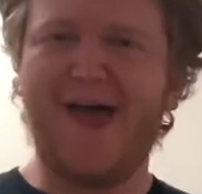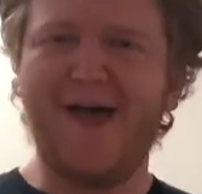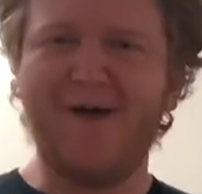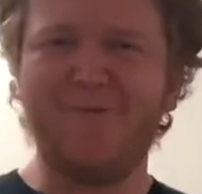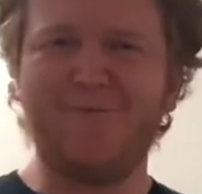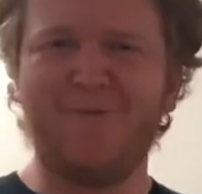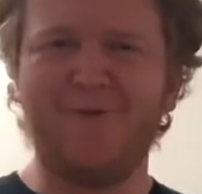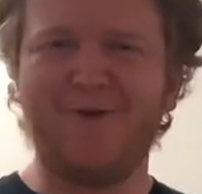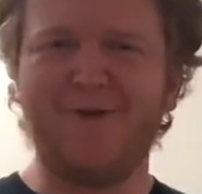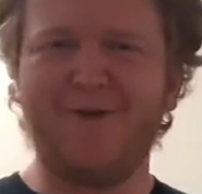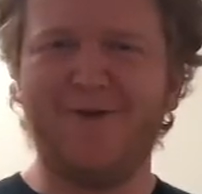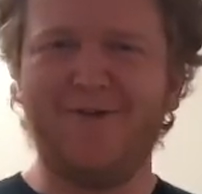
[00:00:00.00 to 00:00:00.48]

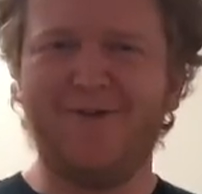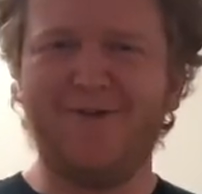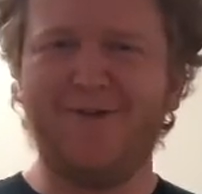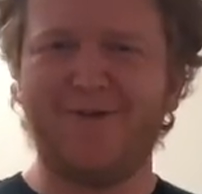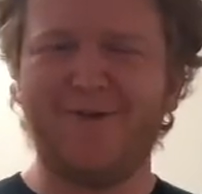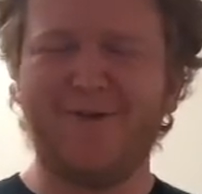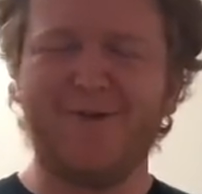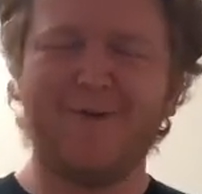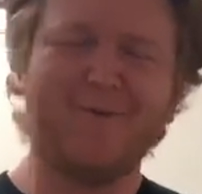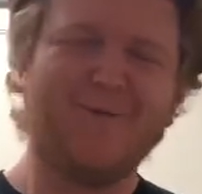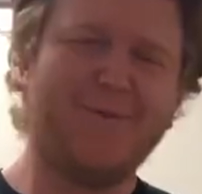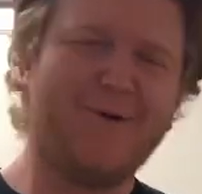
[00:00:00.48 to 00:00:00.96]

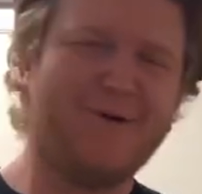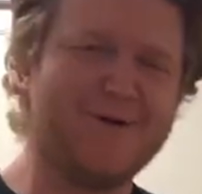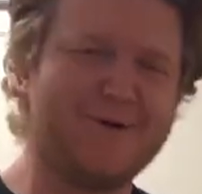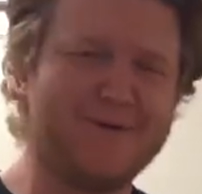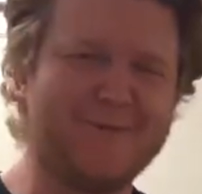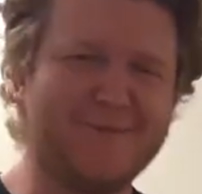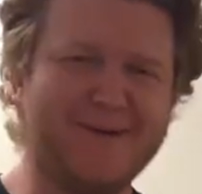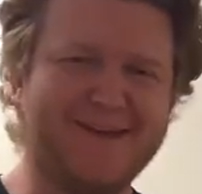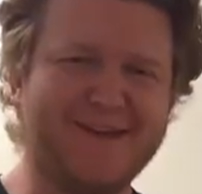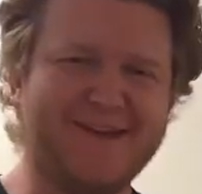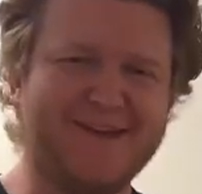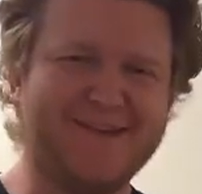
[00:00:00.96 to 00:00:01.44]
Chemistry,
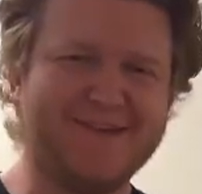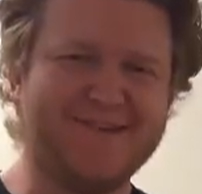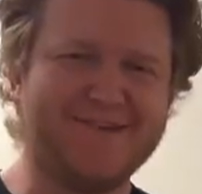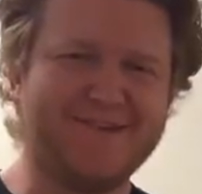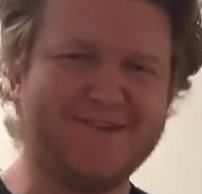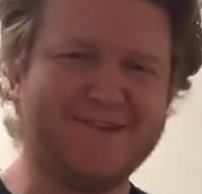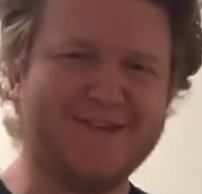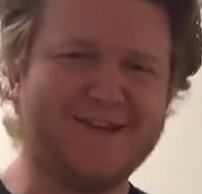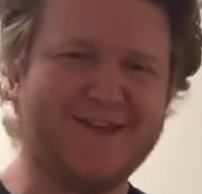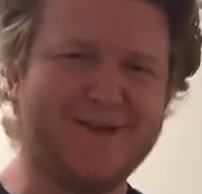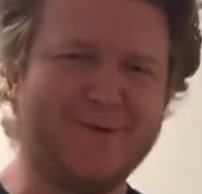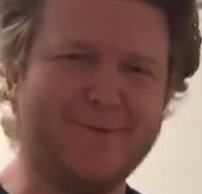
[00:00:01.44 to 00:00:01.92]
where we
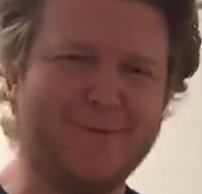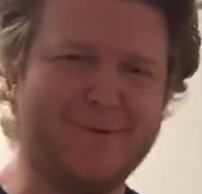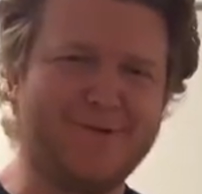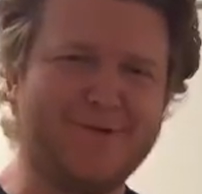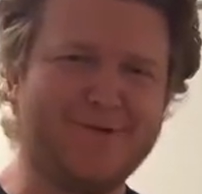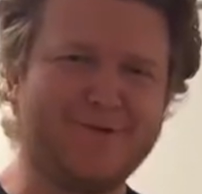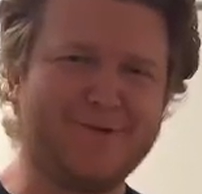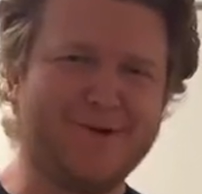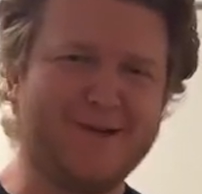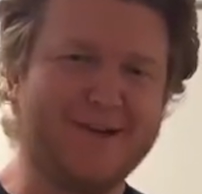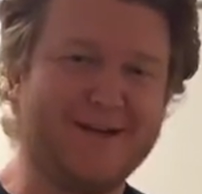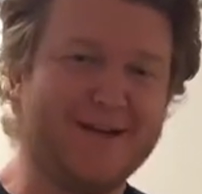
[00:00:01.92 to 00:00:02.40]
show that
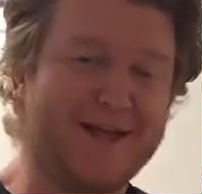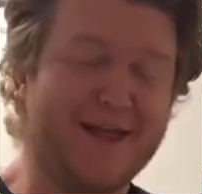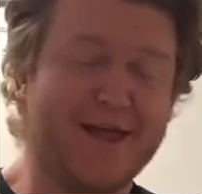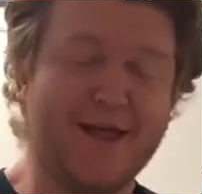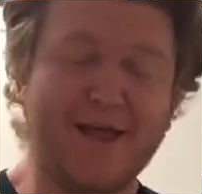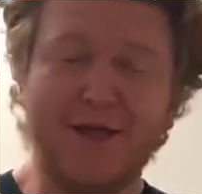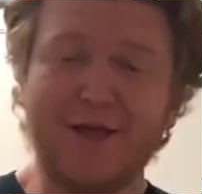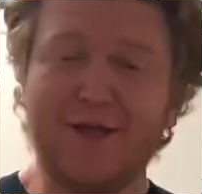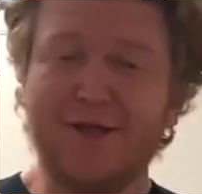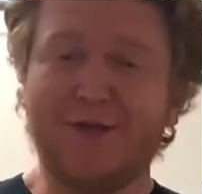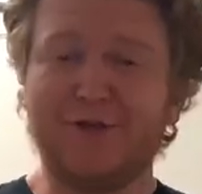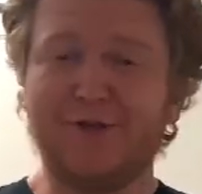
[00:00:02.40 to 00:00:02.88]
cooking and
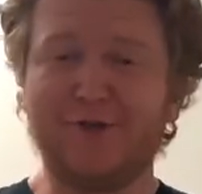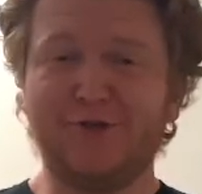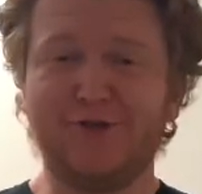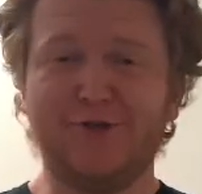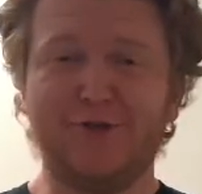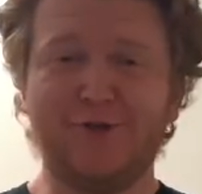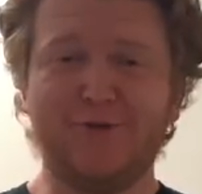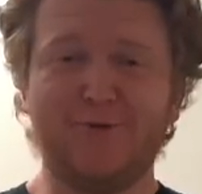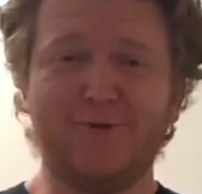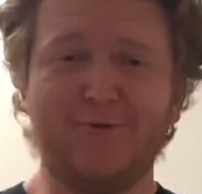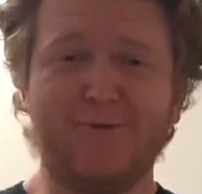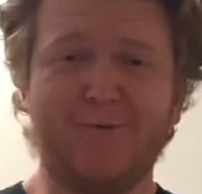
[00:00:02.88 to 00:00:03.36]

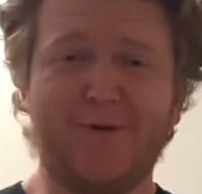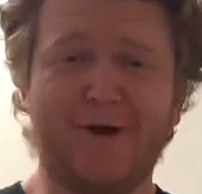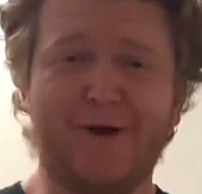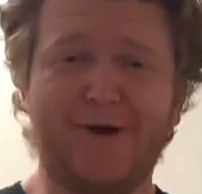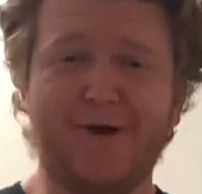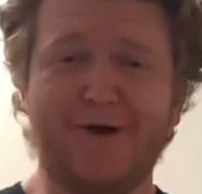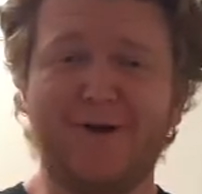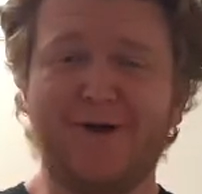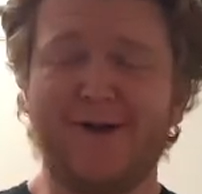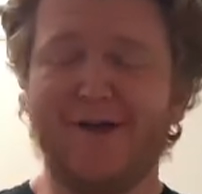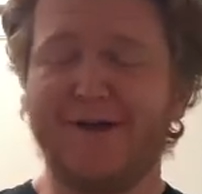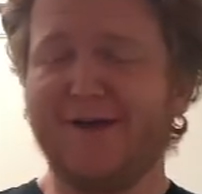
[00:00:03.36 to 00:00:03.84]
chemistry aren't
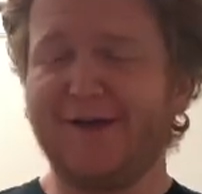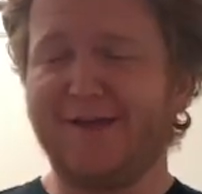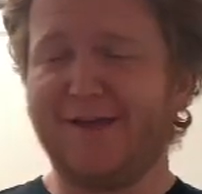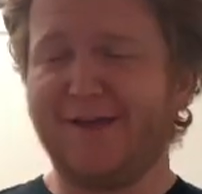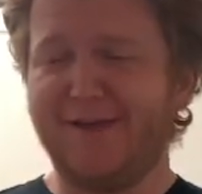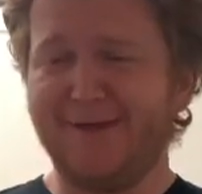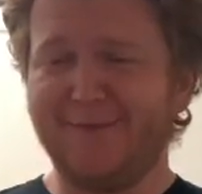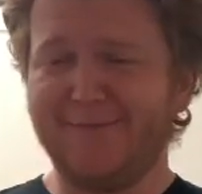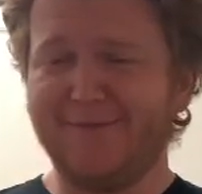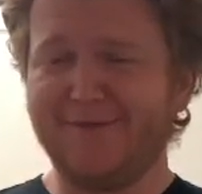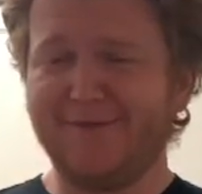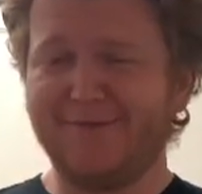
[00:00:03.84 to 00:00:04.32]
so
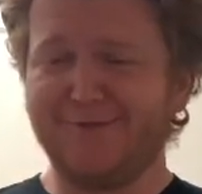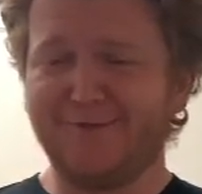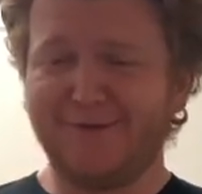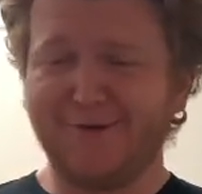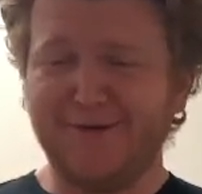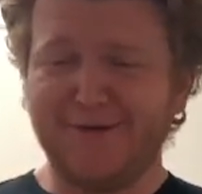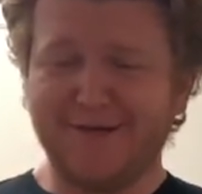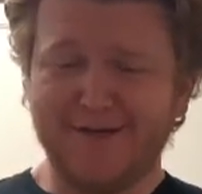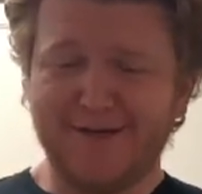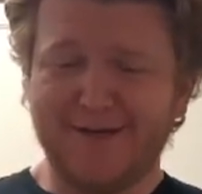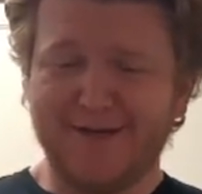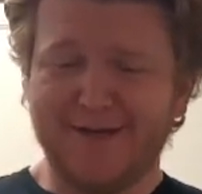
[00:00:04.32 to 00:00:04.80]
different after
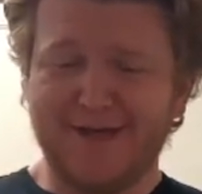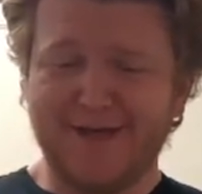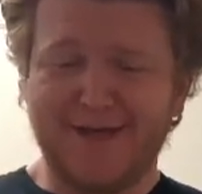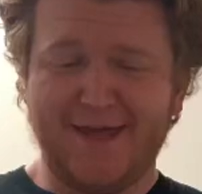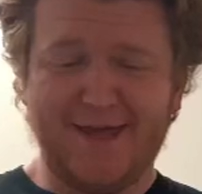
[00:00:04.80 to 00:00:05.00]
all.